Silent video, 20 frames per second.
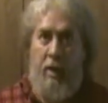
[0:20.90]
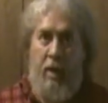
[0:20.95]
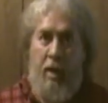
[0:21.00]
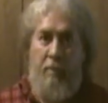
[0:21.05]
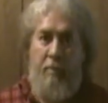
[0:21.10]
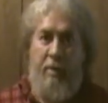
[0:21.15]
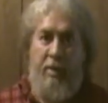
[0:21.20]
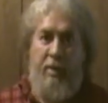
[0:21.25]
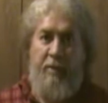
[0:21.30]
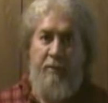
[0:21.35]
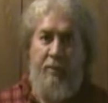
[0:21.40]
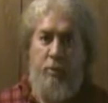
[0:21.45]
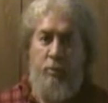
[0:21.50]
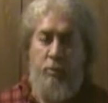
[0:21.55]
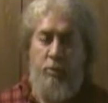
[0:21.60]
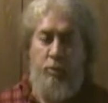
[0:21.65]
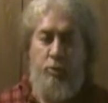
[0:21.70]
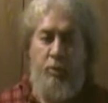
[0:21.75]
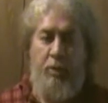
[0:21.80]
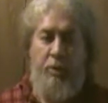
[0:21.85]
I believe it
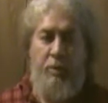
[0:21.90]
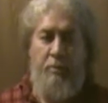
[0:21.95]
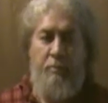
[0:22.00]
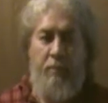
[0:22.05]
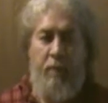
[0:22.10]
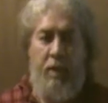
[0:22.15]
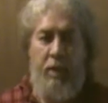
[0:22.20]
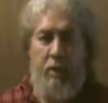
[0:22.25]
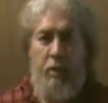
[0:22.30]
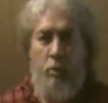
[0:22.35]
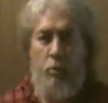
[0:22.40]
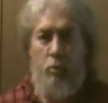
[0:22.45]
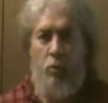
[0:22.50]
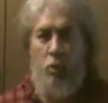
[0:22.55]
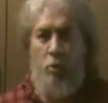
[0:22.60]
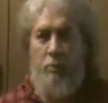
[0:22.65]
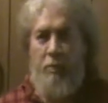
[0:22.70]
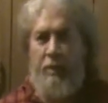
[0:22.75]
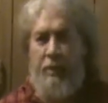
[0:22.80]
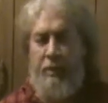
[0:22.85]
was written by
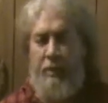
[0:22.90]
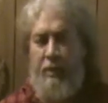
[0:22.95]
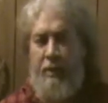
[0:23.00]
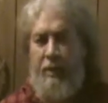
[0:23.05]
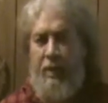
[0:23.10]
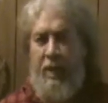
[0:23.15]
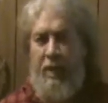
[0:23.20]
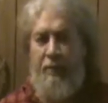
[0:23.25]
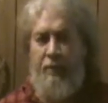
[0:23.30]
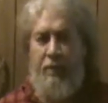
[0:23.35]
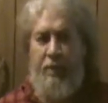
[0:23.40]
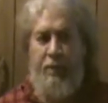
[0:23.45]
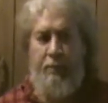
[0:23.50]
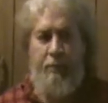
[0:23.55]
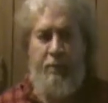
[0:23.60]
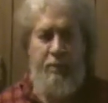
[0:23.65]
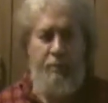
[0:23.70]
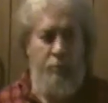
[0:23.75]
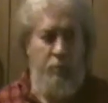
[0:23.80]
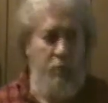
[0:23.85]
Roman
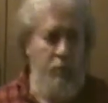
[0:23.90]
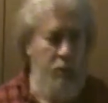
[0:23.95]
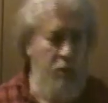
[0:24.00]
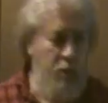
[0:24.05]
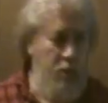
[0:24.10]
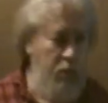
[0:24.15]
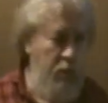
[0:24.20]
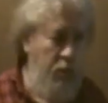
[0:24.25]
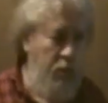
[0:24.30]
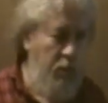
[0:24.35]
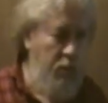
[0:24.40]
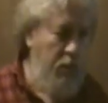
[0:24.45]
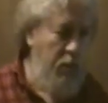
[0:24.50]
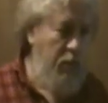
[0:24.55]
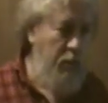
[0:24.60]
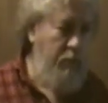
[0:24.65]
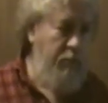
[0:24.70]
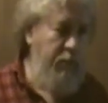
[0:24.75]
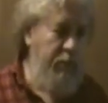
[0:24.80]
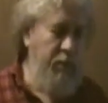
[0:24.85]
Catholic people,
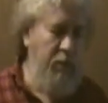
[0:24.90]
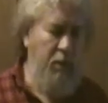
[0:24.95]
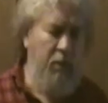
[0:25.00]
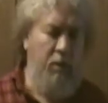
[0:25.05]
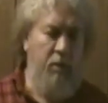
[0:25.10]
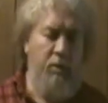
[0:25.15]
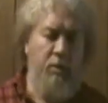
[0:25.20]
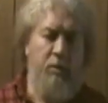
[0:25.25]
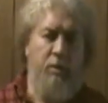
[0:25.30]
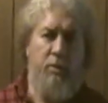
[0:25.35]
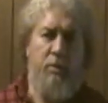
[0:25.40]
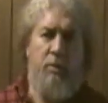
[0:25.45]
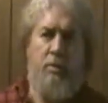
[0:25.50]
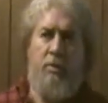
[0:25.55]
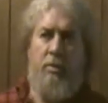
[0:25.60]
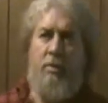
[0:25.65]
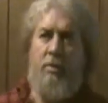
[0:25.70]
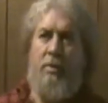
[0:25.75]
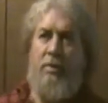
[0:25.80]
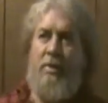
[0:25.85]

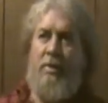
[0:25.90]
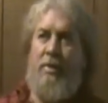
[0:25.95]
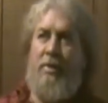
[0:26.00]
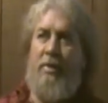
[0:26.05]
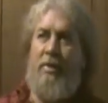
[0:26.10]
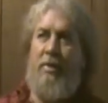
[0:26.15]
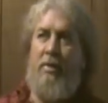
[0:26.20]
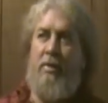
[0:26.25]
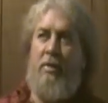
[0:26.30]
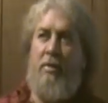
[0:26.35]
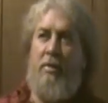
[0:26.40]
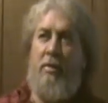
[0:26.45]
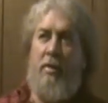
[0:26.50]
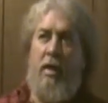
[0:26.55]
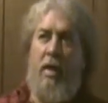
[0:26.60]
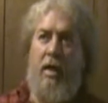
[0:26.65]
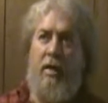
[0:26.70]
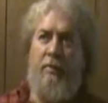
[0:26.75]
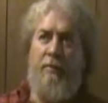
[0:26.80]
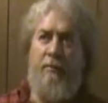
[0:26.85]
because
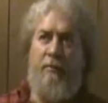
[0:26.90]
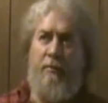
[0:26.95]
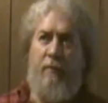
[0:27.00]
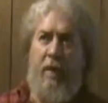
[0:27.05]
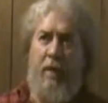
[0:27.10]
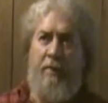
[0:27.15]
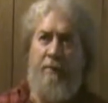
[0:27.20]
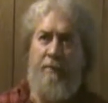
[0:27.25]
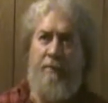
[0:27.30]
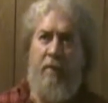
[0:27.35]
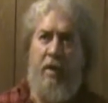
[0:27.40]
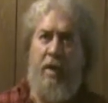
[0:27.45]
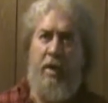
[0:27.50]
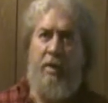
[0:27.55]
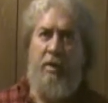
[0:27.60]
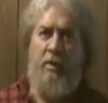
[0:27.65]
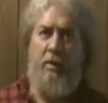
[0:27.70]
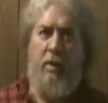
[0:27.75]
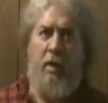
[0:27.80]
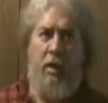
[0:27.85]
I
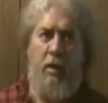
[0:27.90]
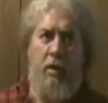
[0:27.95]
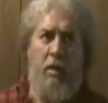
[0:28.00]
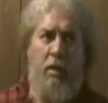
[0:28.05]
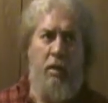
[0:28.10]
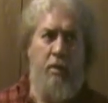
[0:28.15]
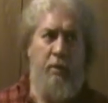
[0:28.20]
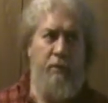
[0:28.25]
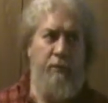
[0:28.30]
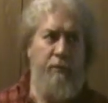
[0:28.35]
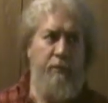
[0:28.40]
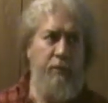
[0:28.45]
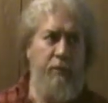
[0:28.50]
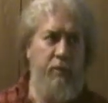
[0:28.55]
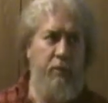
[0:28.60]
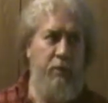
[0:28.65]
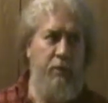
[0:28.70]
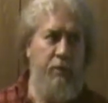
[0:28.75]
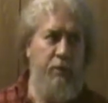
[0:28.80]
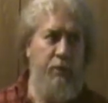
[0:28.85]
find a lot of
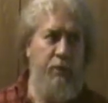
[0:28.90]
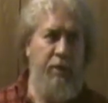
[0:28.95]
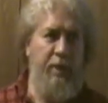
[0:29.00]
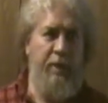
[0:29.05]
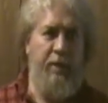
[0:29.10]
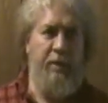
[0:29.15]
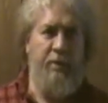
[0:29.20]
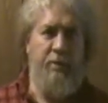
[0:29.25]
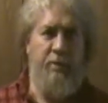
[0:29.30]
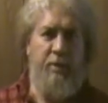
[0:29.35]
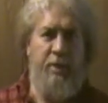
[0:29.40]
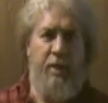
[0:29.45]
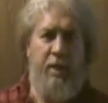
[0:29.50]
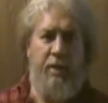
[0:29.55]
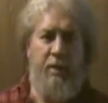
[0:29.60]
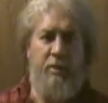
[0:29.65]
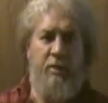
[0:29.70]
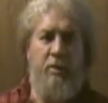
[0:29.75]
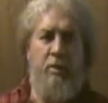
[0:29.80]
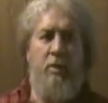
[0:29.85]
things
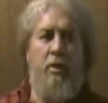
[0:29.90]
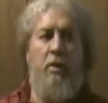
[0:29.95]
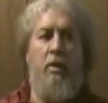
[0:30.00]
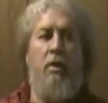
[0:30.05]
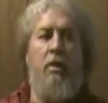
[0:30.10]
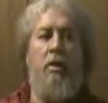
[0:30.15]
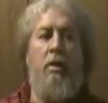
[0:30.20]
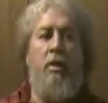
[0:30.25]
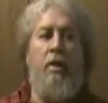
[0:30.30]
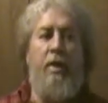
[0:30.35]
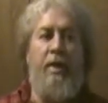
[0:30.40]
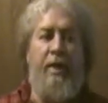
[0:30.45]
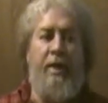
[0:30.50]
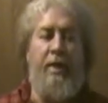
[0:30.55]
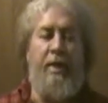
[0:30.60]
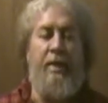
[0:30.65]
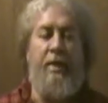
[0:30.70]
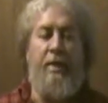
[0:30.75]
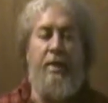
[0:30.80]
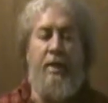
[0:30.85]
that
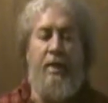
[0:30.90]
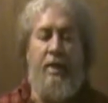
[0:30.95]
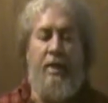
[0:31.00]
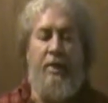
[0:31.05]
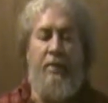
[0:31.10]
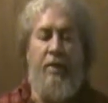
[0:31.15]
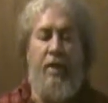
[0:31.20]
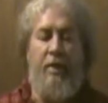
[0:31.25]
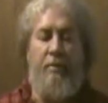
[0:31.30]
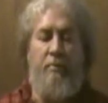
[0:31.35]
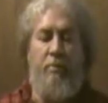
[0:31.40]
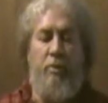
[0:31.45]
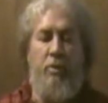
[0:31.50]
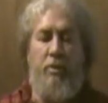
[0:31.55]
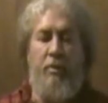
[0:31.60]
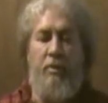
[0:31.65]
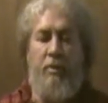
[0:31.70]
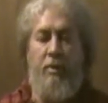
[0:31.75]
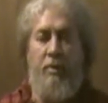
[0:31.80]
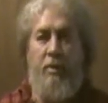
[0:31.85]
in that
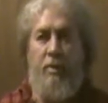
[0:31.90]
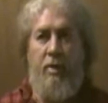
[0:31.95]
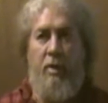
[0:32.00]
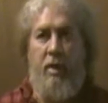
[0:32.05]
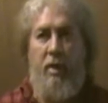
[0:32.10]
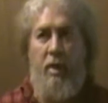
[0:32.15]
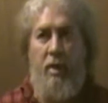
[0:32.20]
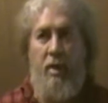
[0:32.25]
book